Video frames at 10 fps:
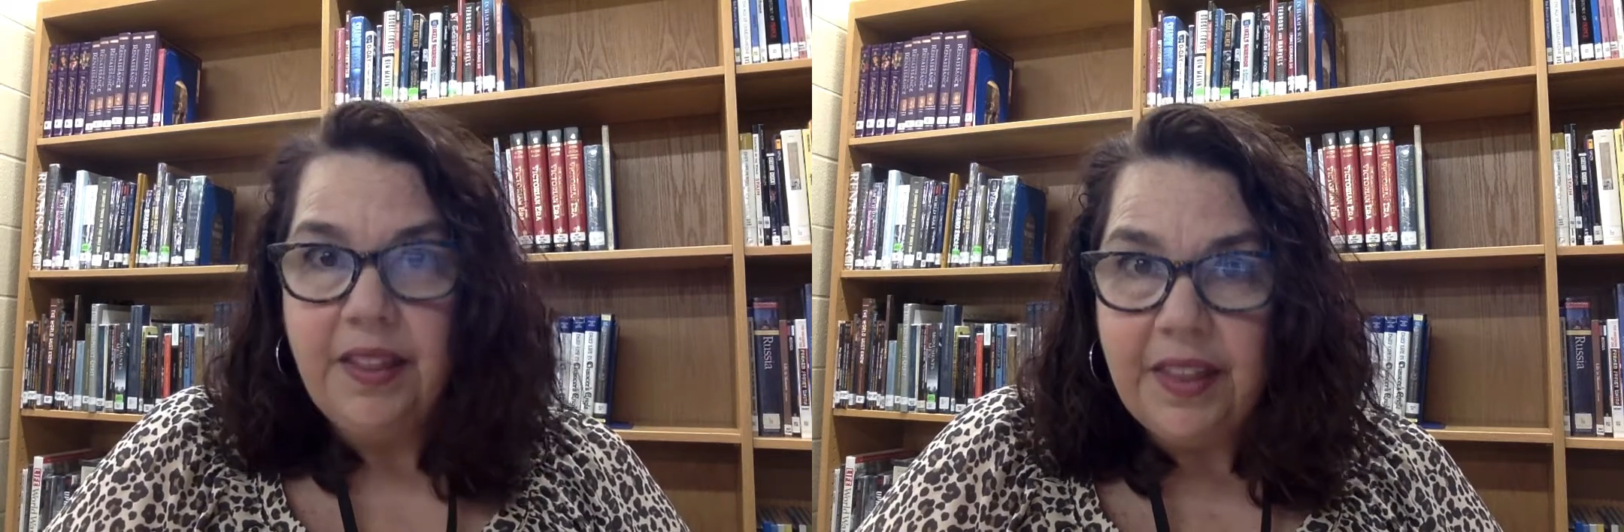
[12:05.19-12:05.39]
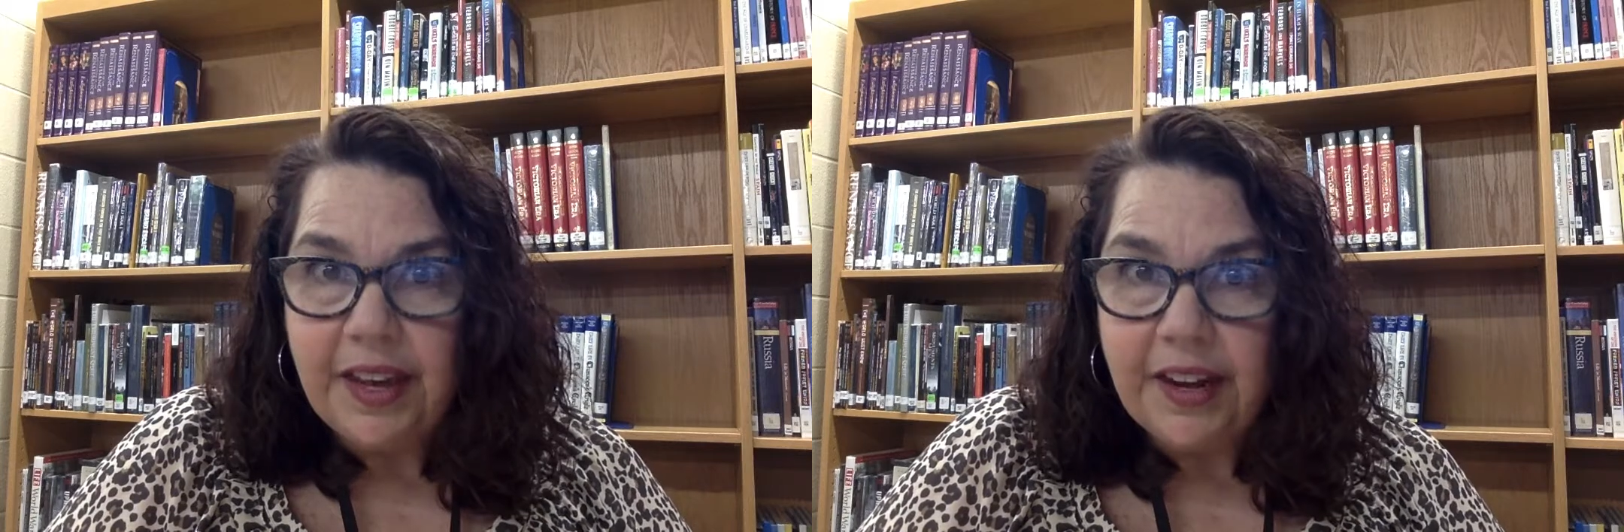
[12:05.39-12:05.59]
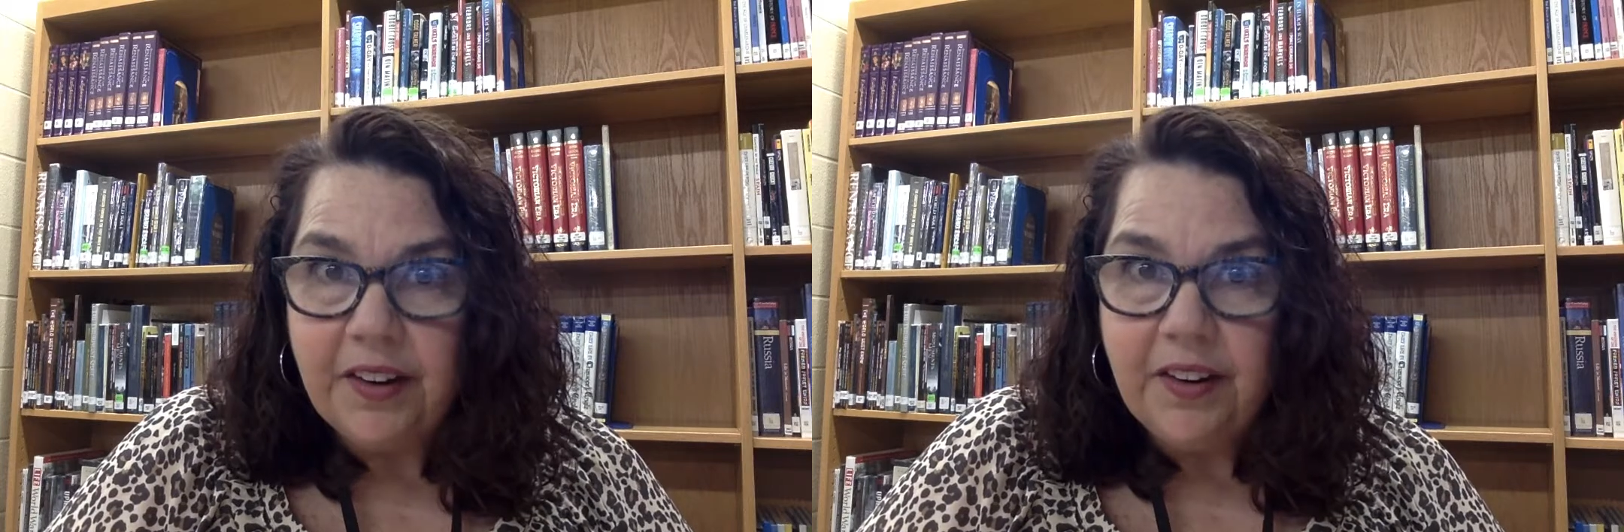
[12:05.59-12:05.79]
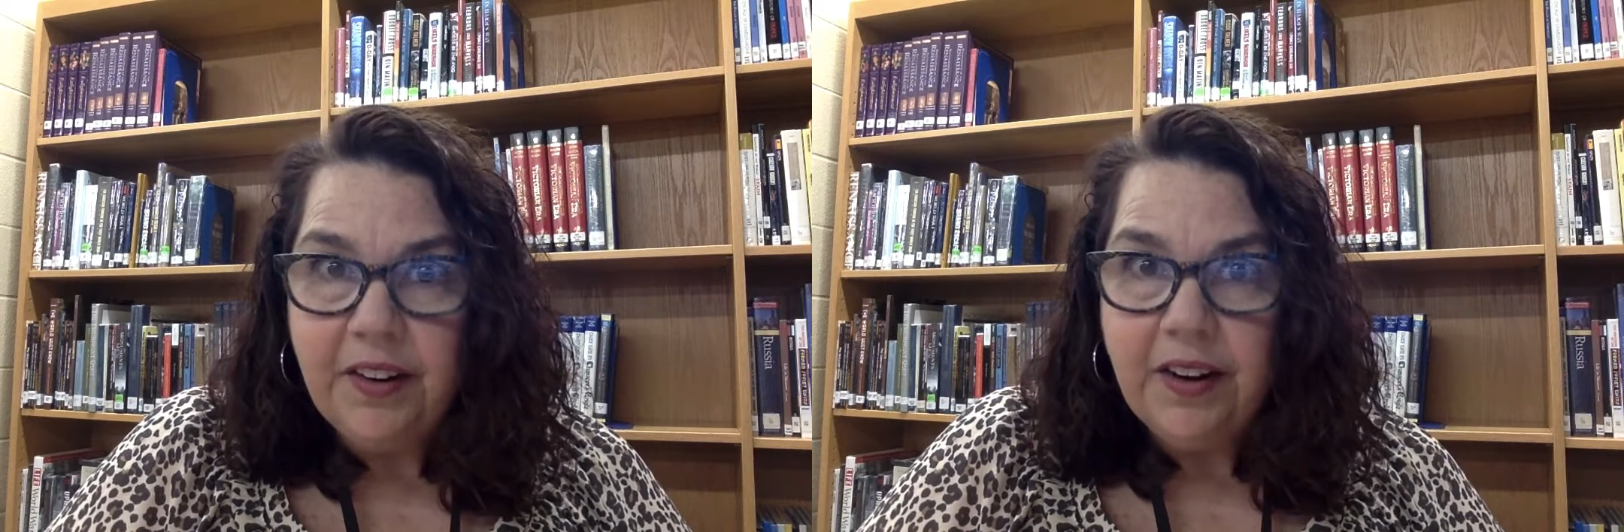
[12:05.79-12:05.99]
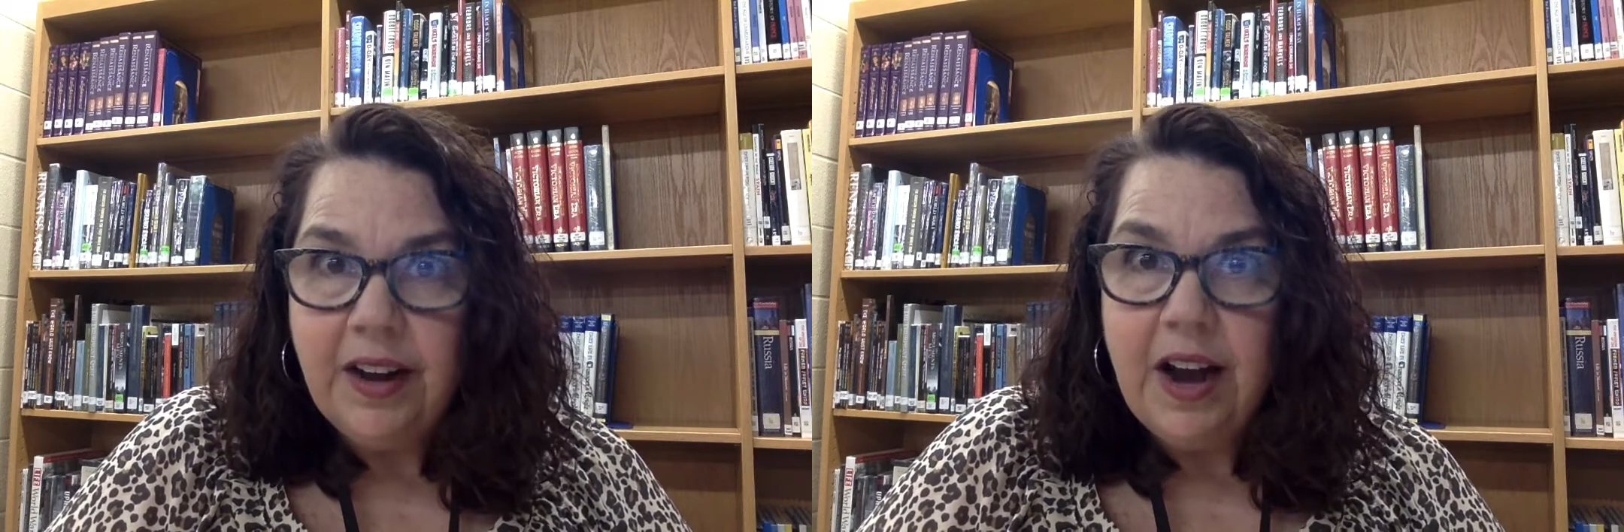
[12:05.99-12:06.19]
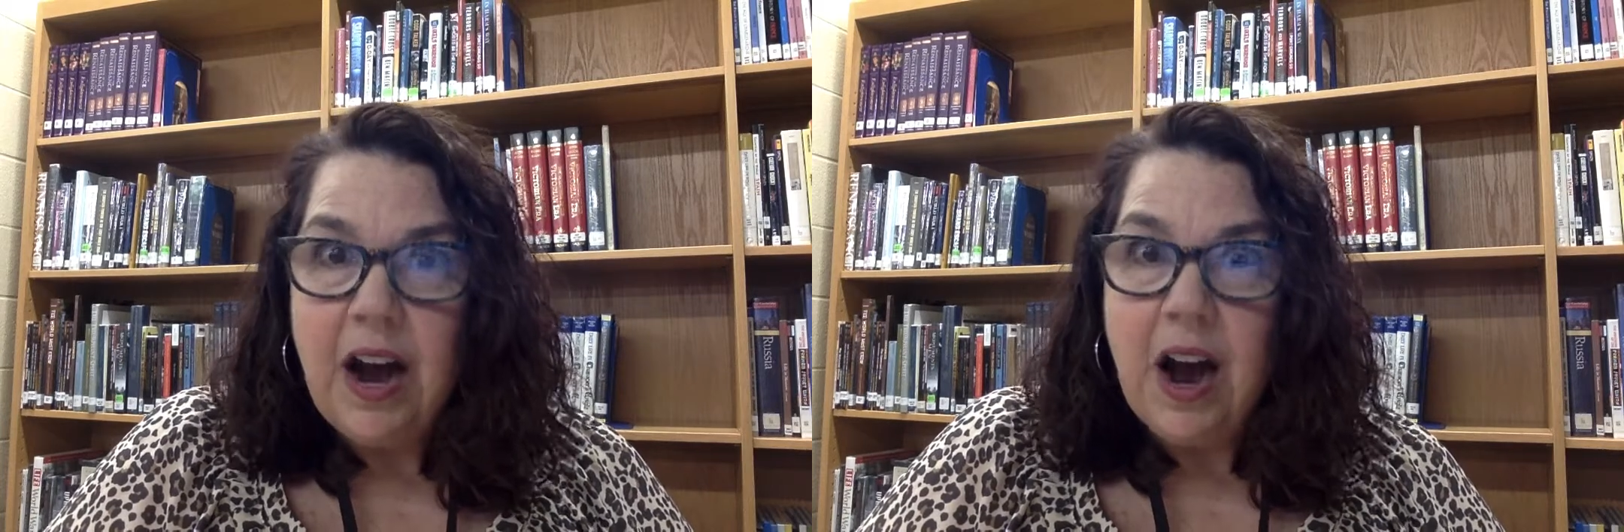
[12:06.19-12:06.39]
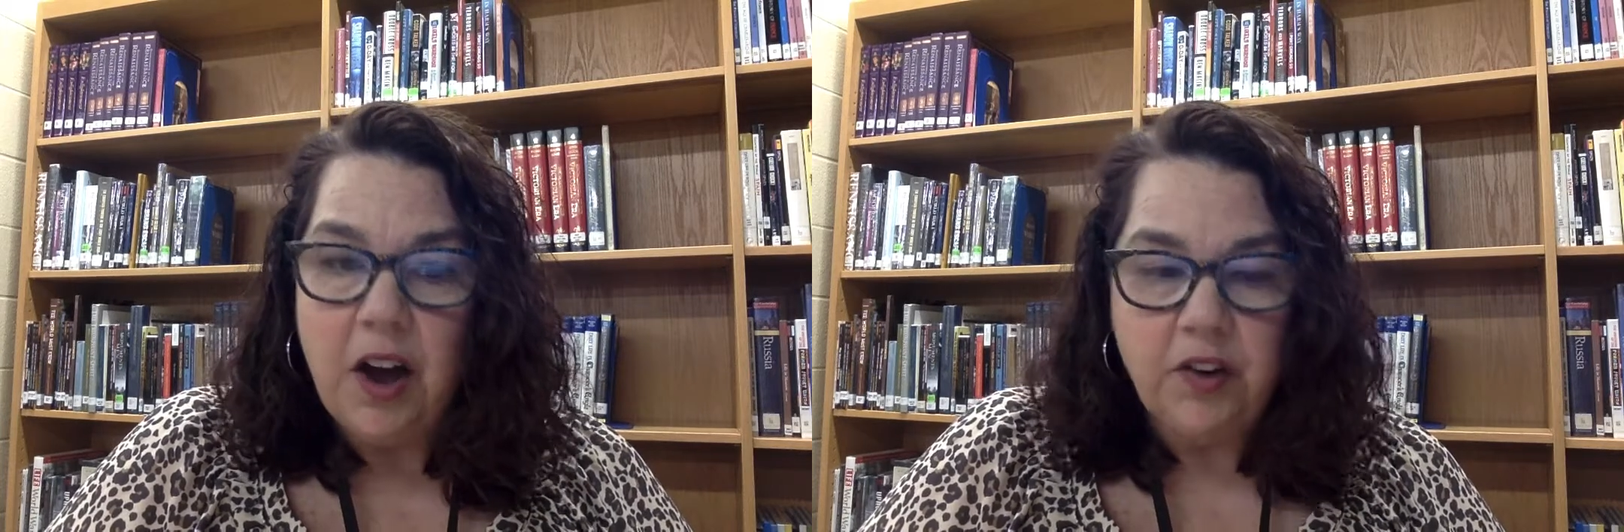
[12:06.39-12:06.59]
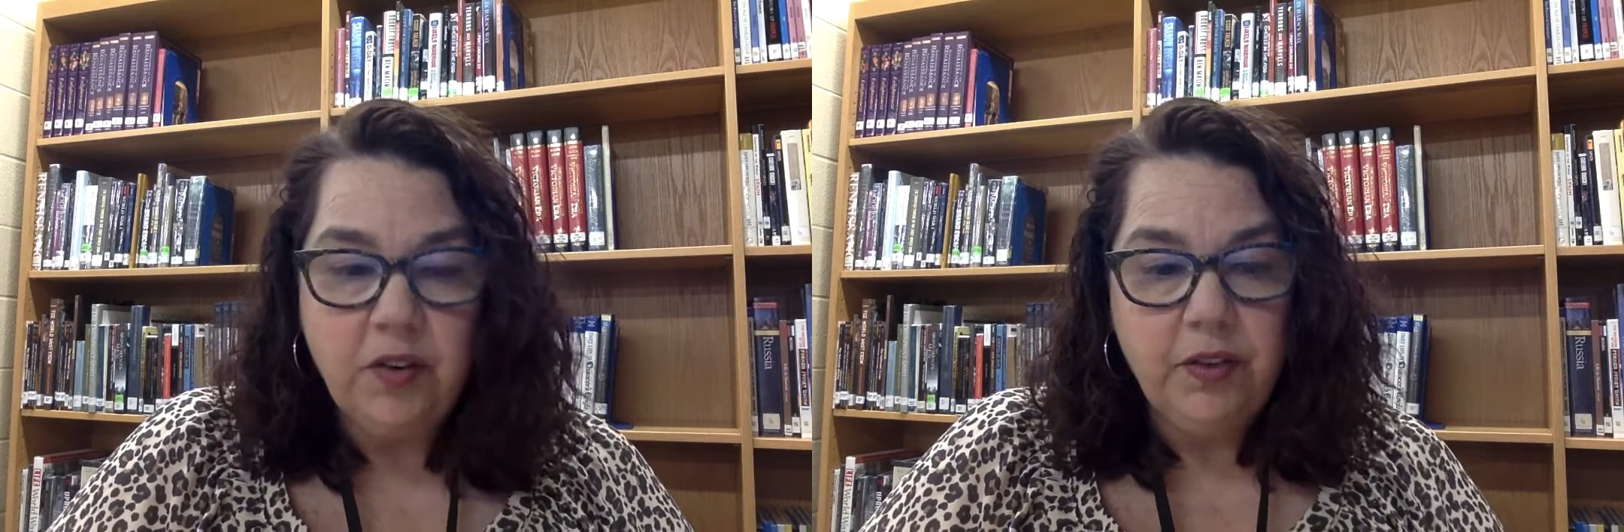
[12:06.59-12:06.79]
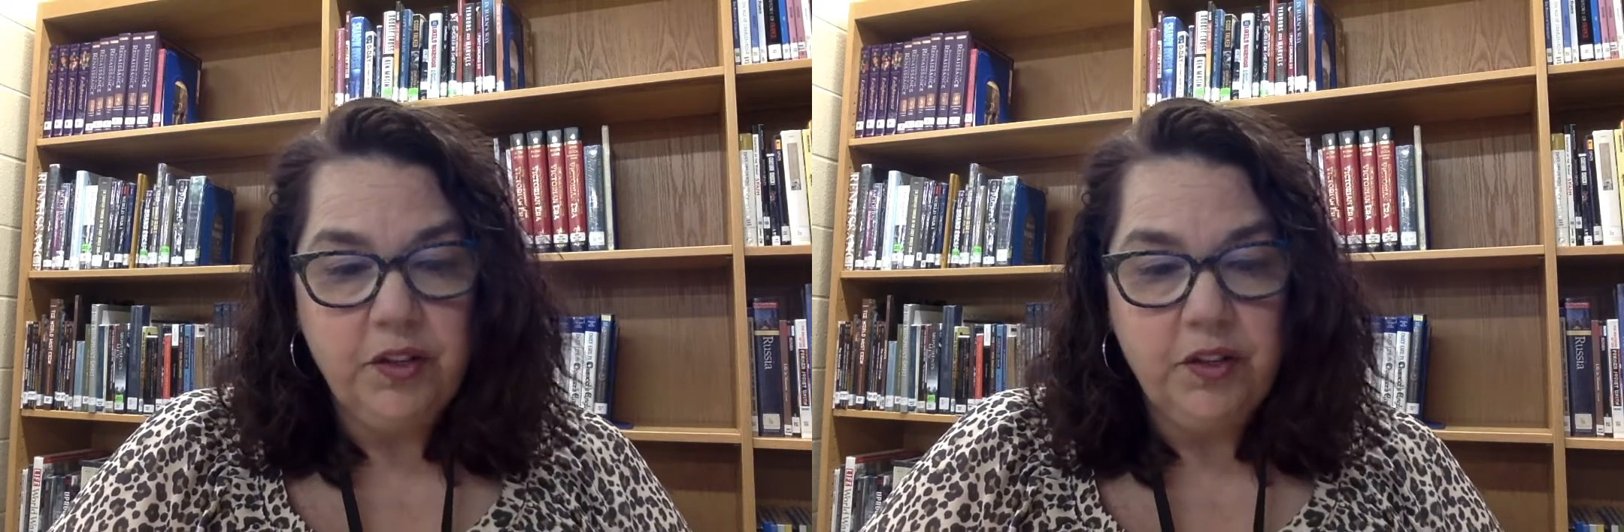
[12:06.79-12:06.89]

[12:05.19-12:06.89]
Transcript: There, under the